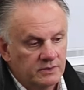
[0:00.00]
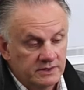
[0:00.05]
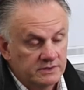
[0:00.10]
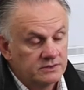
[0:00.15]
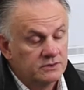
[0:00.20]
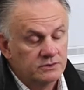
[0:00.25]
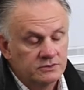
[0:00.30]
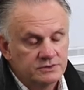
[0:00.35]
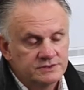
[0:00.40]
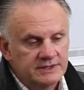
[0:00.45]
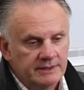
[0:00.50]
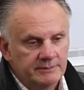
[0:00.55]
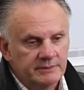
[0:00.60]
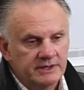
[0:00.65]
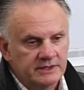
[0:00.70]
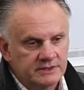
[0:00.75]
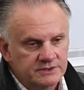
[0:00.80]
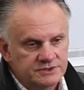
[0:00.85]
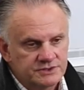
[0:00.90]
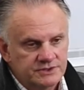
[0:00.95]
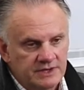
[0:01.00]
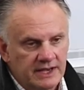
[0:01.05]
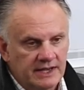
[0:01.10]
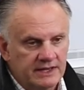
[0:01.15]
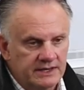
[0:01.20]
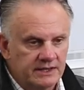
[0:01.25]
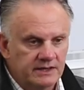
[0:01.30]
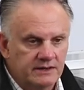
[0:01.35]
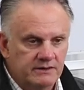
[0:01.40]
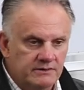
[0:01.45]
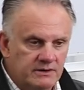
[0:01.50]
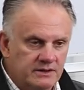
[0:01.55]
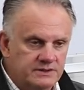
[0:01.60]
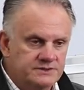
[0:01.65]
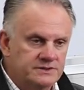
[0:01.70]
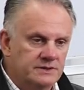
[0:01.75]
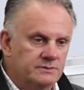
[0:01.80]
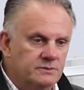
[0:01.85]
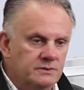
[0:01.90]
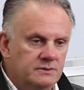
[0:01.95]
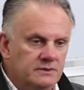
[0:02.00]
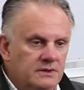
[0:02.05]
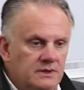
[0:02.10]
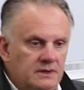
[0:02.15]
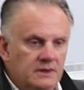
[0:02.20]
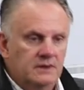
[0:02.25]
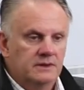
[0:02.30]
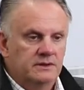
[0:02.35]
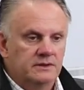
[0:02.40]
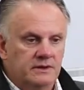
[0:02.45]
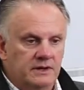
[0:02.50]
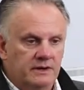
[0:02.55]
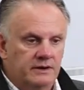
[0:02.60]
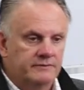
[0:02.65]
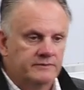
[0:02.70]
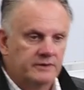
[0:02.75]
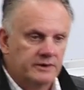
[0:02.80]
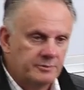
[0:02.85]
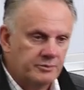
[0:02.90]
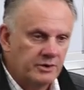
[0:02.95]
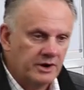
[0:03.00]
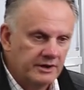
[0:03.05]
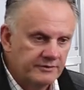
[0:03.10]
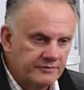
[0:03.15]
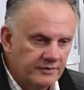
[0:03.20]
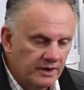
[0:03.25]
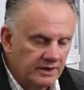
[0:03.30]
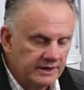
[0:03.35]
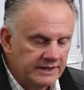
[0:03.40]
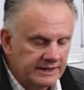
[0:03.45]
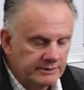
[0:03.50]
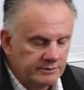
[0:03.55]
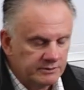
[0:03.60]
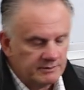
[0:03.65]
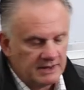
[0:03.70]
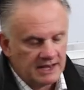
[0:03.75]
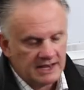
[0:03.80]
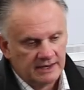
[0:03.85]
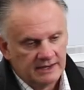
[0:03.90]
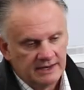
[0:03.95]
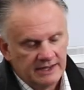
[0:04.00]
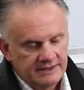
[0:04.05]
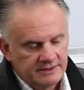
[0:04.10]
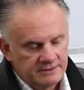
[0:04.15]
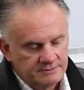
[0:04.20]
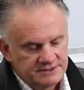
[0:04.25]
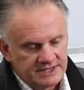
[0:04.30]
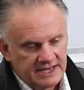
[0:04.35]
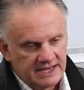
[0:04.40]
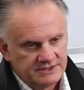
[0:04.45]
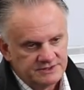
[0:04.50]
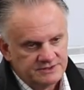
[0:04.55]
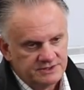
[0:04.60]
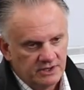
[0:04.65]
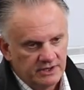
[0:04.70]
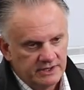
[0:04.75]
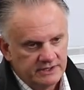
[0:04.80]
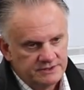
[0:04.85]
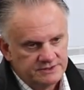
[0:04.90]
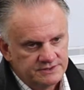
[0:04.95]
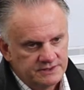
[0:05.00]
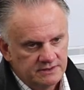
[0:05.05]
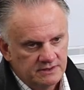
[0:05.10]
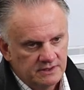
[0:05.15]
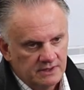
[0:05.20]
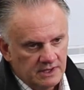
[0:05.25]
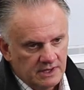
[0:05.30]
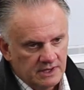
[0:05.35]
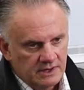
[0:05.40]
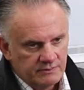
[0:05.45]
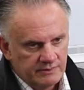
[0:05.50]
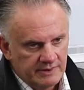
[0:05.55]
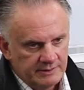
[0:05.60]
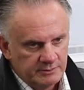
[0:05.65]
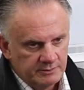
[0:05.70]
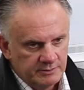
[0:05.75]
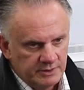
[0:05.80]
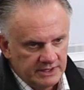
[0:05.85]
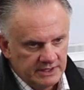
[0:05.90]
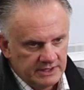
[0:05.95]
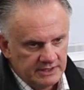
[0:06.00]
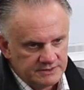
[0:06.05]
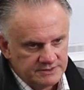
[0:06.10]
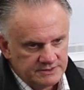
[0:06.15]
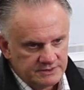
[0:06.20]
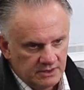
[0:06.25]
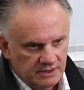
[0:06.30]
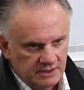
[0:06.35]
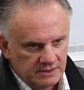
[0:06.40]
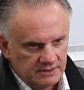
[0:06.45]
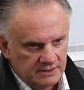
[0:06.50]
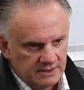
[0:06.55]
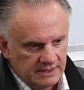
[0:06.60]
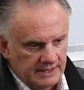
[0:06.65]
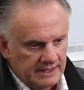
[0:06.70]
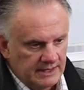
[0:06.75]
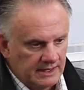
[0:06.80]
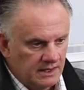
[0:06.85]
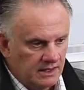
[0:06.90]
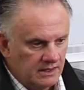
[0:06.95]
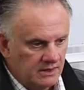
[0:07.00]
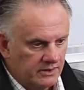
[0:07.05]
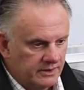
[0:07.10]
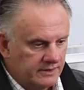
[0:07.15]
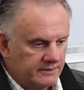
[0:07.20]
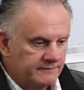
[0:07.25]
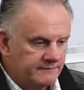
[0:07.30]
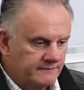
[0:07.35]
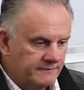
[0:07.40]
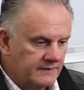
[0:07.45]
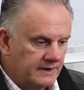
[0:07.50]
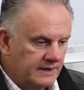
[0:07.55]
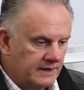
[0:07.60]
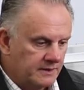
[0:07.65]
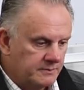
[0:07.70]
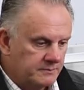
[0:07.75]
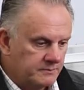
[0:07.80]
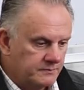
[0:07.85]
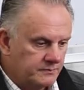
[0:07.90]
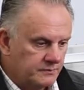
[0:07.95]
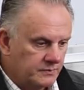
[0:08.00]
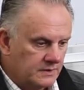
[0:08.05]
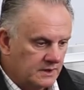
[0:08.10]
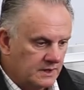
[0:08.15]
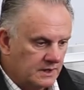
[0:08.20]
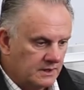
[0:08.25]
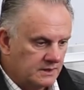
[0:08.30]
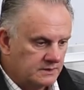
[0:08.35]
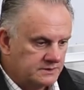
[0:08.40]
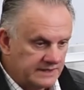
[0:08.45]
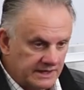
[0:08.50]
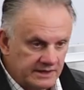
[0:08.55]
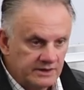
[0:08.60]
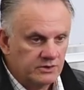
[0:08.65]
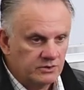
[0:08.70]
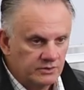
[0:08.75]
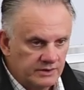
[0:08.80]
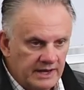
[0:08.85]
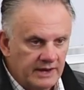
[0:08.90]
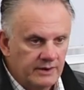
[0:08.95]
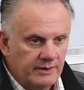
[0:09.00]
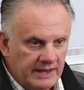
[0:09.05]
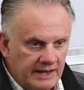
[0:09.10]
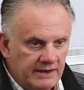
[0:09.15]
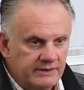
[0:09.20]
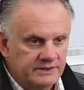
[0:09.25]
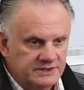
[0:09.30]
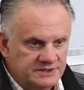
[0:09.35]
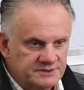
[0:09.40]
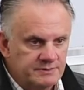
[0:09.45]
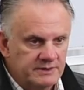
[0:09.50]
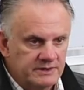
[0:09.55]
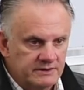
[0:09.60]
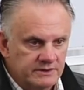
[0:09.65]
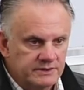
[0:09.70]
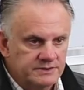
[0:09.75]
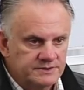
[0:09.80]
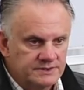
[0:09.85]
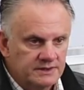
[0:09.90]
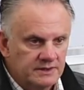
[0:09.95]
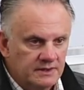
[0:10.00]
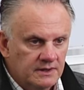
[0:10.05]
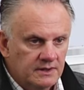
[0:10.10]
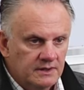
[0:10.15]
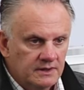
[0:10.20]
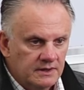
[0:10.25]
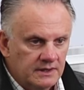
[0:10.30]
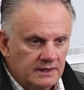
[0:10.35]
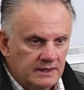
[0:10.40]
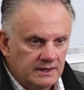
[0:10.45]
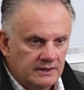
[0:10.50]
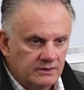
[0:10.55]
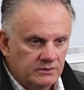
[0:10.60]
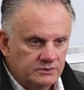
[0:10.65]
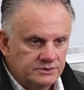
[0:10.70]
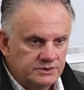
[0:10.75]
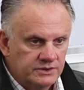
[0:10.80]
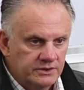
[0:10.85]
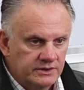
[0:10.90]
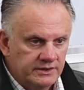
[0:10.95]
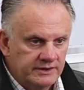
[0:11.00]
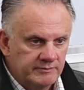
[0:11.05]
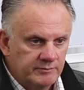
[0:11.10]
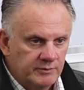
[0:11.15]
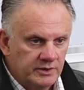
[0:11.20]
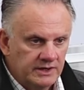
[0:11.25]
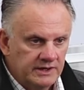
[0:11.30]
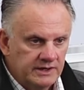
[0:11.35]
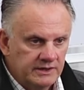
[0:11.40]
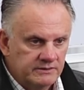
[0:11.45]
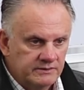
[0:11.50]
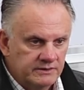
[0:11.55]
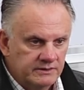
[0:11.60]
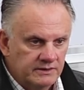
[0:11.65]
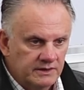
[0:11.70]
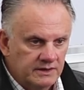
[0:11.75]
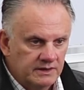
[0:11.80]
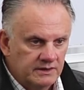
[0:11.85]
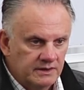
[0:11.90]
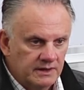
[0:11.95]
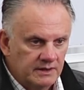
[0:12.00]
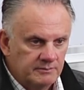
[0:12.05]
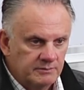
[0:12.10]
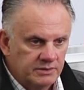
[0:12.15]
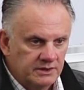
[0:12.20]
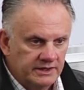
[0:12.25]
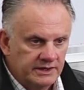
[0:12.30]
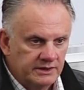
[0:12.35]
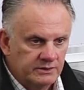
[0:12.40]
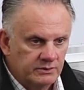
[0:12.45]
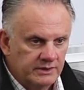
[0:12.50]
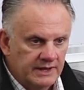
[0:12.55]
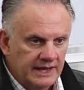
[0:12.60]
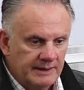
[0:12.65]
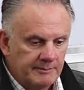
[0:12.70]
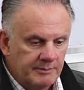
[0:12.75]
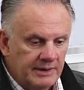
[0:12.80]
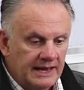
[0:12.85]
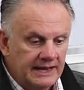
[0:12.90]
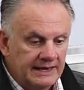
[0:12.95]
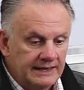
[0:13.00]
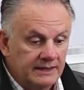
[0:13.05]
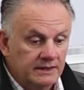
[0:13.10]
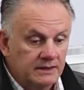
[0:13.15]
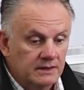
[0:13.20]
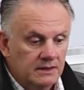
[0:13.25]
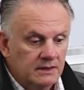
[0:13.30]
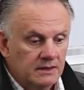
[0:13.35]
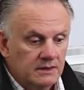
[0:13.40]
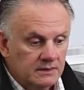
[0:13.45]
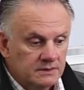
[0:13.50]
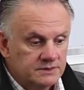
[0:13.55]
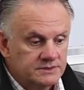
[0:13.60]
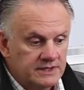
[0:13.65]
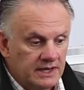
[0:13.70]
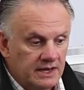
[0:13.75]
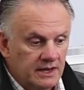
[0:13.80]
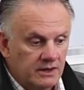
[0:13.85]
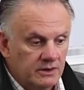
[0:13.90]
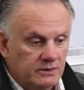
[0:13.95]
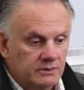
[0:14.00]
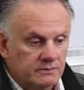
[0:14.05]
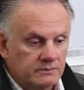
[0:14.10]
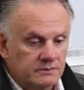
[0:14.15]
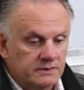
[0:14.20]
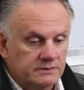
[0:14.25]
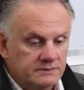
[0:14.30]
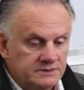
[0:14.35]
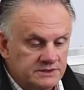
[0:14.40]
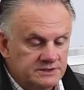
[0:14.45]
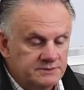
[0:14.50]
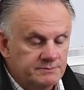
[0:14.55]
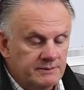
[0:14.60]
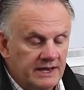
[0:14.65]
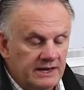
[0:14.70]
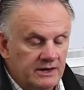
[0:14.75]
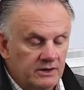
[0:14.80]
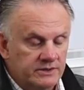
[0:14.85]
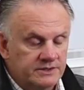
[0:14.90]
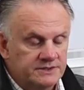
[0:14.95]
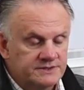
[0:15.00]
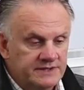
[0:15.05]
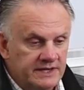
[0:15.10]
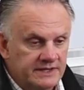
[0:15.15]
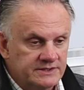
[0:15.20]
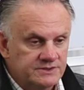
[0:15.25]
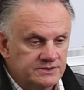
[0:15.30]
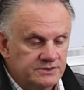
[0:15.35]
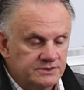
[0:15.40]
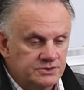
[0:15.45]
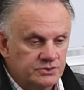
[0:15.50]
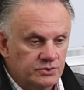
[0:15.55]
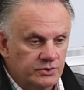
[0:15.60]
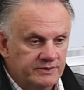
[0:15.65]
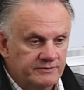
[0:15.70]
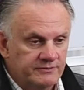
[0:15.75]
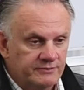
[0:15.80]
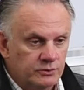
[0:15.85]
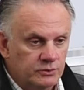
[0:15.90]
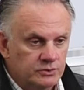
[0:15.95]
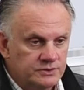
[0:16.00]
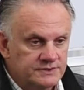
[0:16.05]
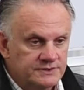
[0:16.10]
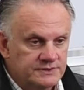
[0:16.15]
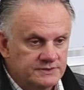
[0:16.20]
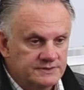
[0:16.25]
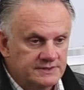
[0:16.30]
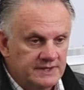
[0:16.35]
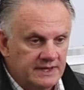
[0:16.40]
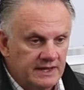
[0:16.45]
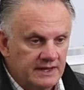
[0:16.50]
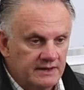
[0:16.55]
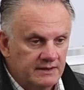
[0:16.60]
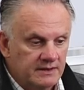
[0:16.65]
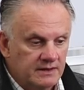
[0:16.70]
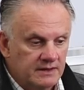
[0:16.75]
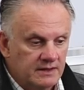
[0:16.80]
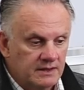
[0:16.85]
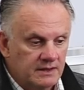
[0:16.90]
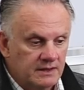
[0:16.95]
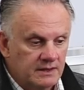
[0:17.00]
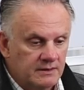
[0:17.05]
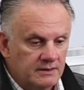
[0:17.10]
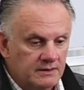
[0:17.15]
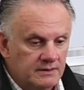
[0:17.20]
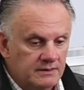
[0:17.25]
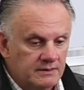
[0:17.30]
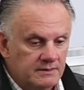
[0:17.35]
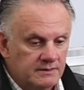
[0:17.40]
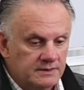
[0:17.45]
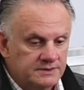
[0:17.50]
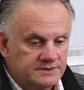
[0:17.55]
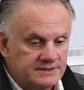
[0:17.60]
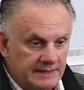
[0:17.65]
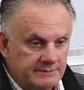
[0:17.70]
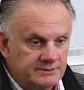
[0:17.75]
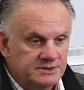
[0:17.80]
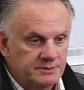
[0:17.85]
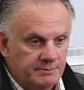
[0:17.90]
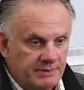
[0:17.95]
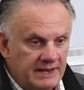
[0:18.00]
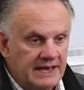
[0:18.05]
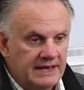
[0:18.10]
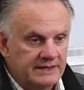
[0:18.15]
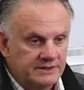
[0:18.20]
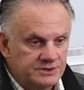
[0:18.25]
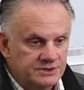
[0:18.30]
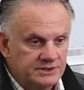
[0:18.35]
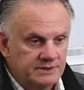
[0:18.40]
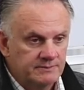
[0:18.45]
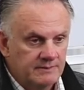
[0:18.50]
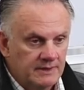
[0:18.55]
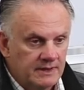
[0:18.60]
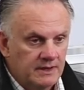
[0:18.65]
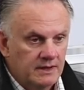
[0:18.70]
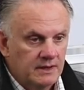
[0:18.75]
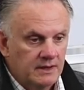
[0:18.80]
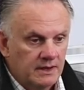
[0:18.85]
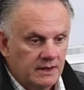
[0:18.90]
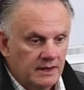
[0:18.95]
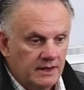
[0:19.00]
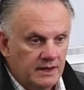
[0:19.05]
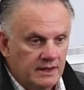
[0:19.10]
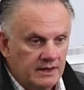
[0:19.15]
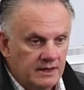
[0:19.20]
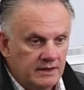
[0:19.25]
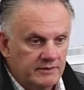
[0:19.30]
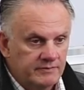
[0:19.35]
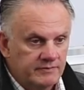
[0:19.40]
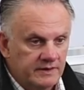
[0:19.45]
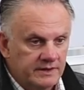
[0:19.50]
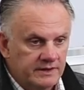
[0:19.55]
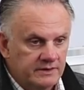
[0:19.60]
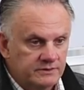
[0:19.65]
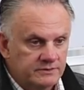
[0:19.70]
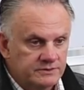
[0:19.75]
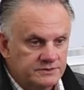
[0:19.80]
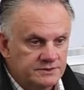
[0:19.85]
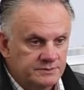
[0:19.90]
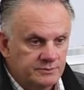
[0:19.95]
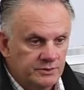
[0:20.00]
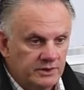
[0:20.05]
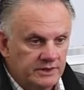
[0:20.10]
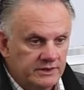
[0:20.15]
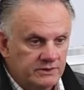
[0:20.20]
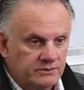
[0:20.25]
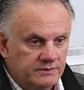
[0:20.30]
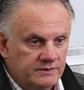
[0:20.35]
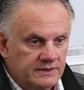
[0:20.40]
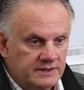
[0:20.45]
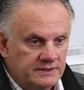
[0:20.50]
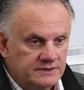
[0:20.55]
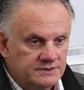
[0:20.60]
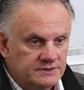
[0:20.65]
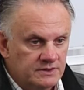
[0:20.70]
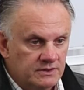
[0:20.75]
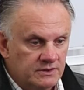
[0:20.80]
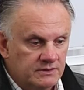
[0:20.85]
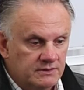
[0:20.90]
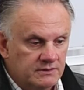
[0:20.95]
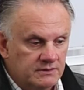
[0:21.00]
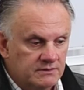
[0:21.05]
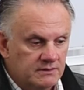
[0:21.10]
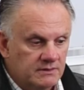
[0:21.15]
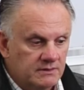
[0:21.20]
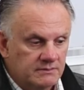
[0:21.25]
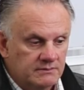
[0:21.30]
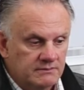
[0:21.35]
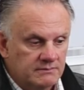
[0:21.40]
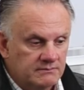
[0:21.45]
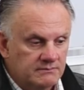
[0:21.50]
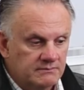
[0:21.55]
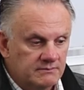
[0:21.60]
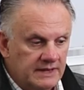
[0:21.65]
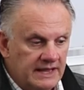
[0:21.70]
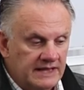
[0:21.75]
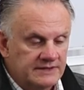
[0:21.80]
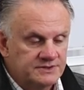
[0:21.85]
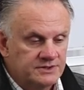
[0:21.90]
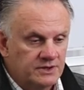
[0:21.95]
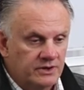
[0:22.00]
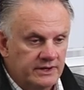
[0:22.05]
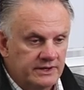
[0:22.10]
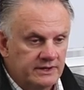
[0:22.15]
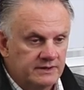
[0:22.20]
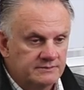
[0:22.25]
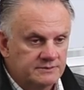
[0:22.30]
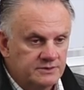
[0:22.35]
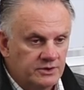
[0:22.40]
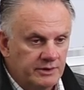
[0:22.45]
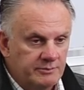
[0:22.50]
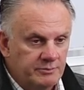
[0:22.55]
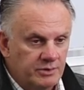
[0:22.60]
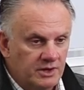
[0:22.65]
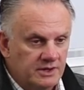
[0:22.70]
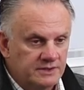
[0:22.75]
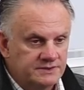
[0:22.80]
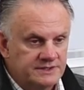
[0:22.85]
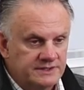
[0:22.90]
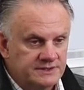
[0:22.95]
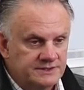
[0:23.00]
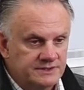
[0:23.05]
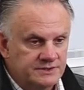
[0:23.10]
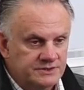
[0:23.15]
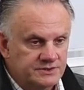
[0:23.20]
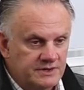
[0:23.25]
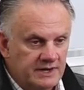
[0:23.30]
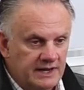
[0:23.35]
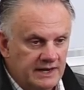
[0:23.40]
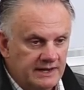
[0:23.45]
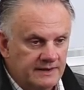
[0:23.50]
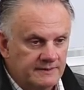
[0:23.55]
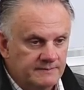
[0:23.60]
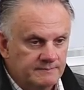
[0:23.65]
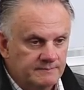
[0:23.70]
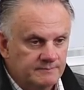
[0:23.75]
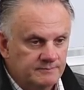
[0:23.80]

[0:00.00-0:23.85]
wanted to do something in Australia. And I said, well, you know, I've got a profile here with Mark Latham's Outsiders, and Rebel Media's got uh, a lot of um, uh, technical know-how and experience in alternative media and, and, and, political campaigning. So it just made a lot of sense to join forces and uh, establish a partnership, and hopefully it'll do some really good things on, on outsider type politics in Australia.